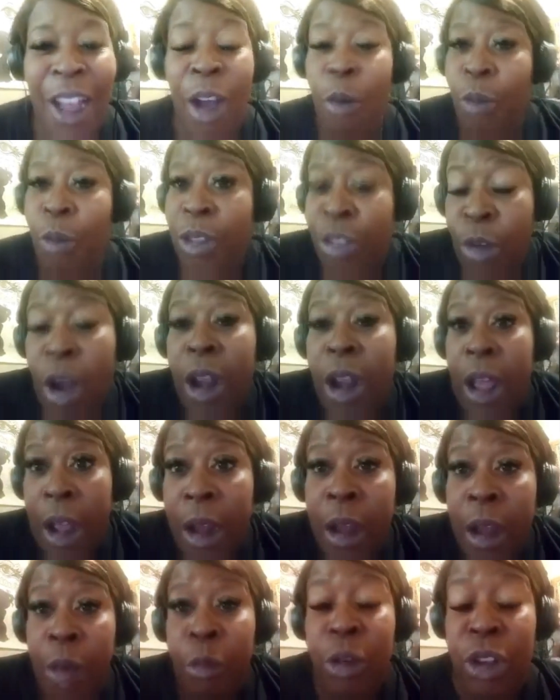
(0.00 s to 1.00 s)
We thought,
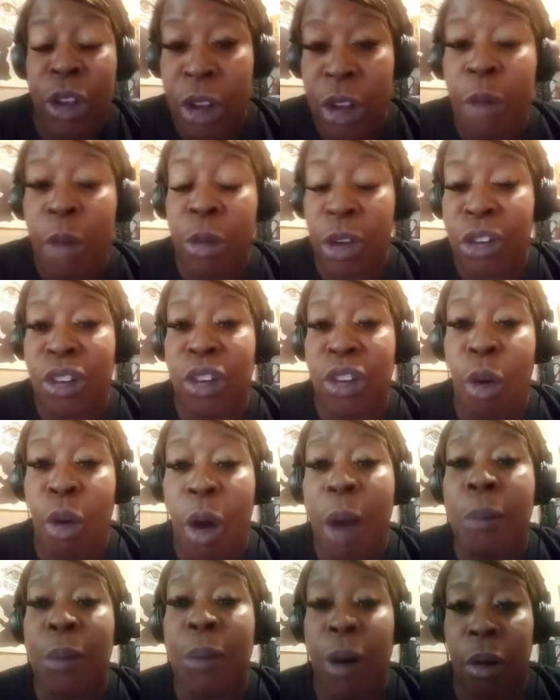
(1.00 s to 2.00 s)
and it was
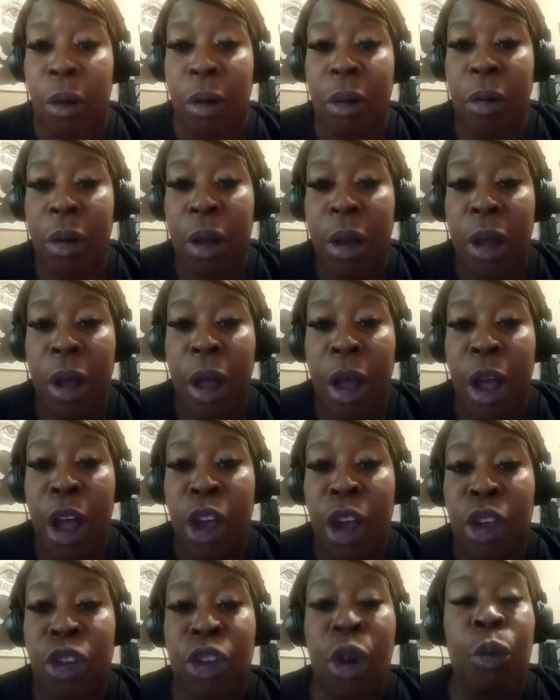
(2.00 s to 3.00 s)
normal. Mm-hmm.
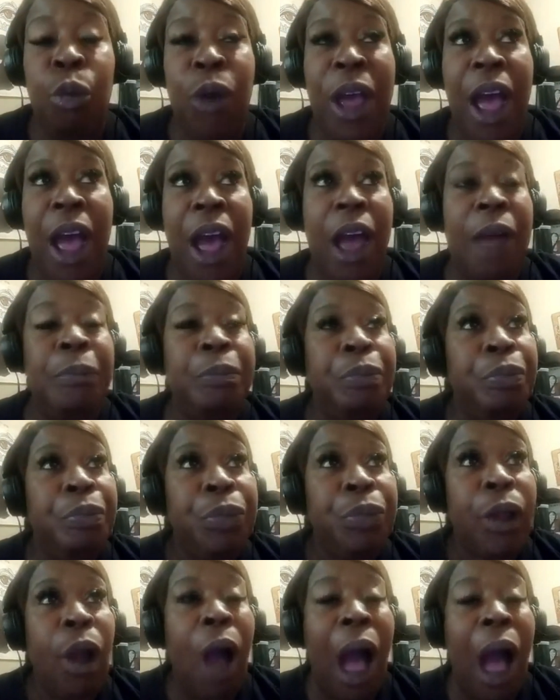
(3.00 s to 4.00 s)
So
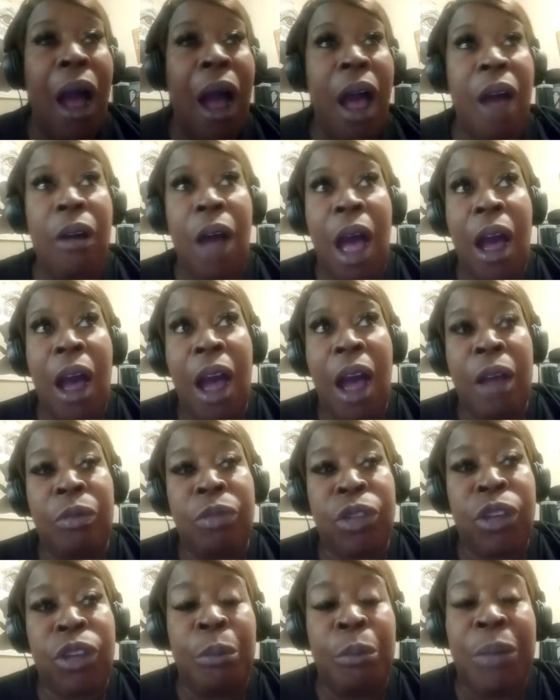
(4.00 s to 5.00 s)
I
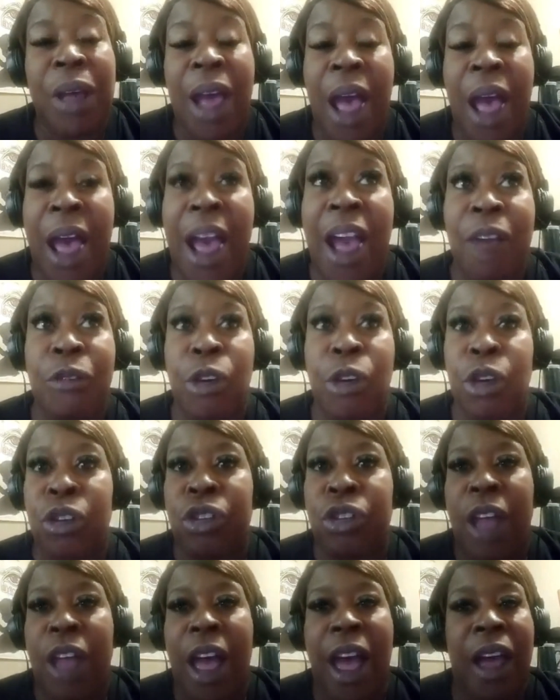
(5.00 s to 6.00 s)
had some
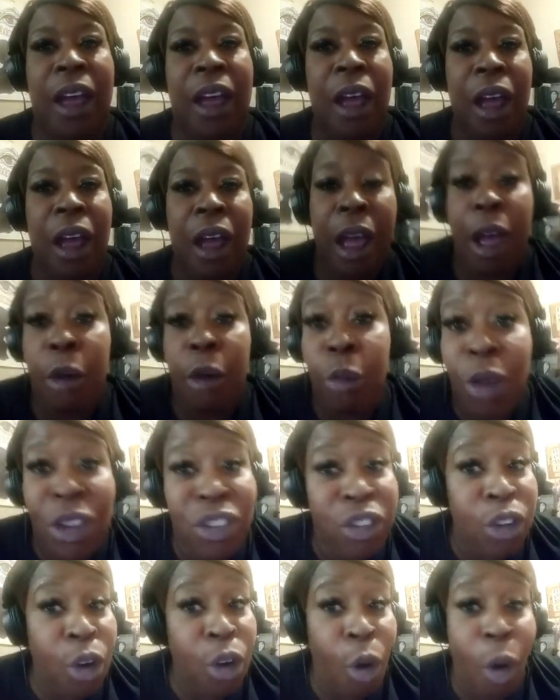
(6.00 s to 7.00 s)
behaviors that it
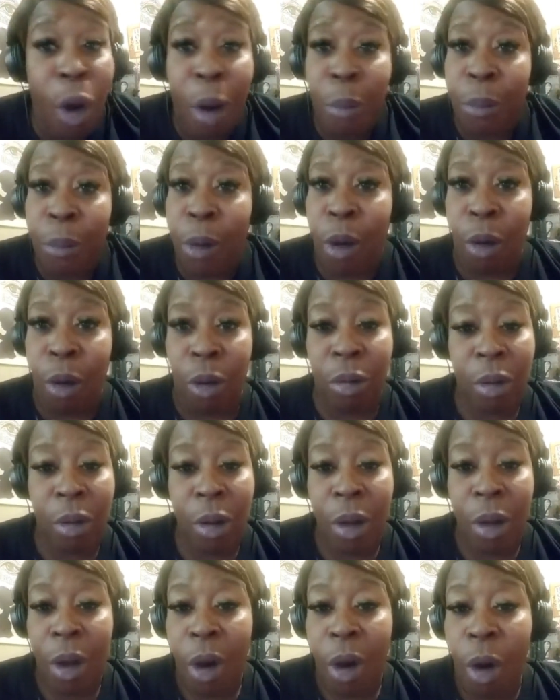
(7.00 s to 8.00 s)
was normal.
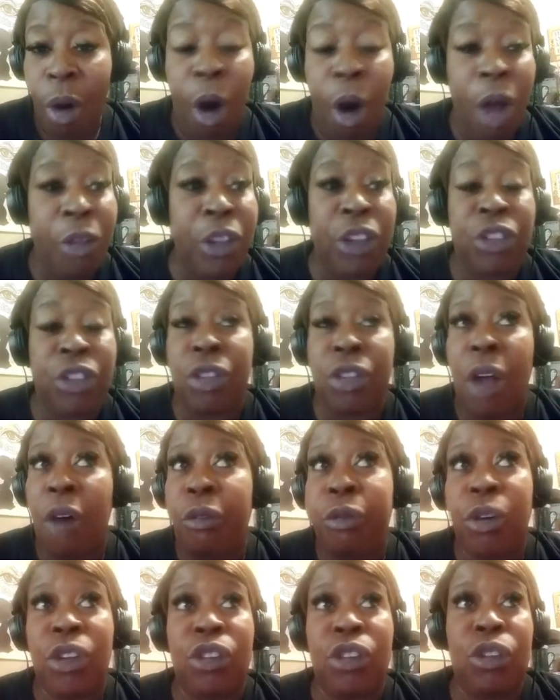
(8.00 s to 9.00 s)
All this
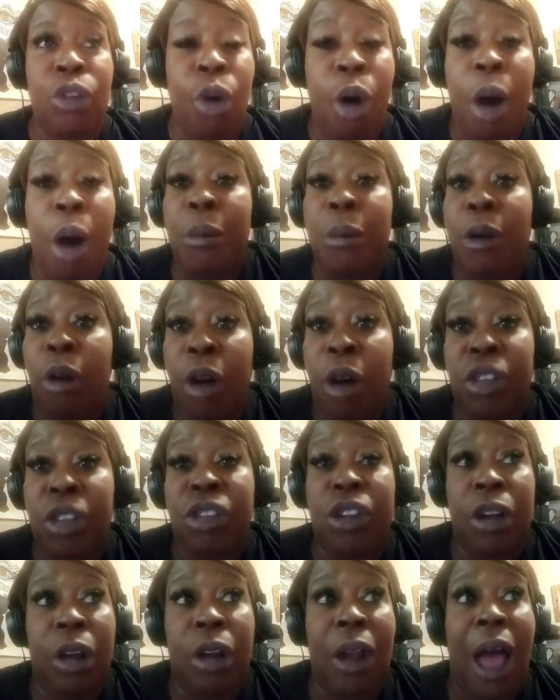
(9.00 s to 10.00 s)
stuff was normal
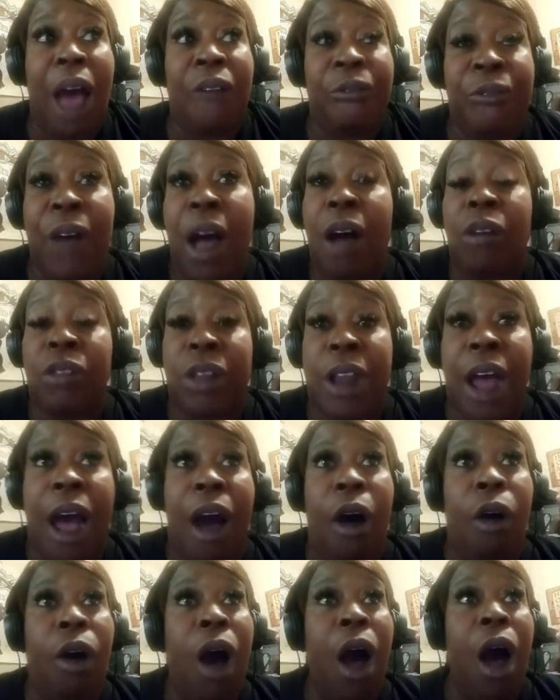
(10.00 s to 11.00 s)
until I found
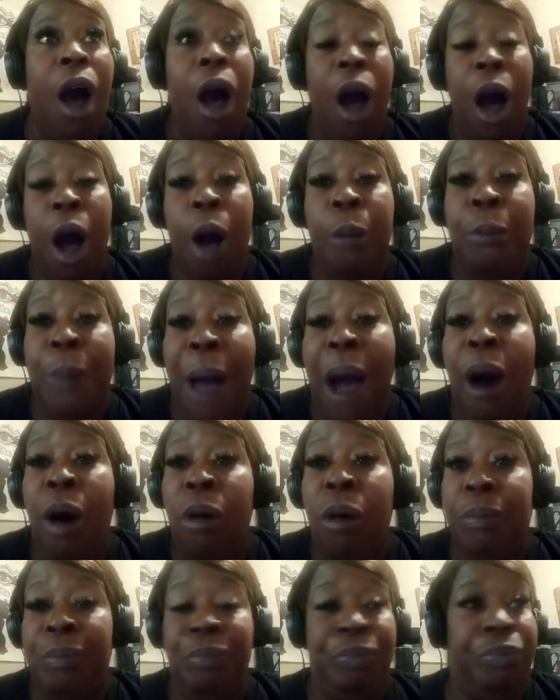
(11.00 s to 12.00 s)
out
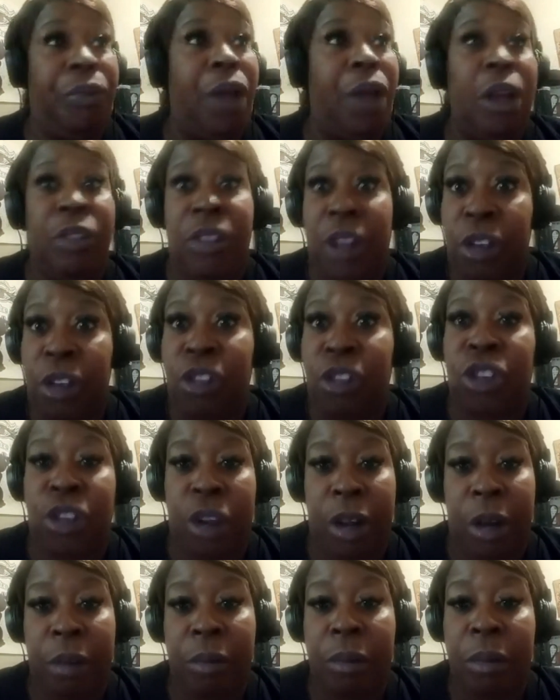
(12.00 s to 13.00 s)
about
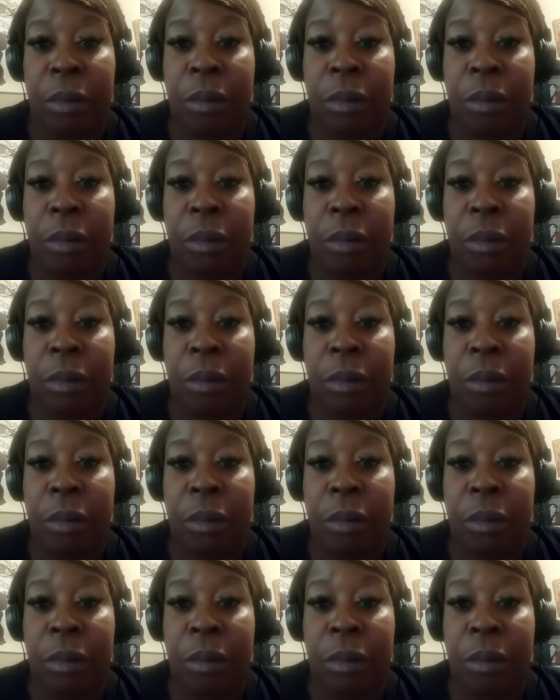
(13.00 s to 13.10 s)
addiction.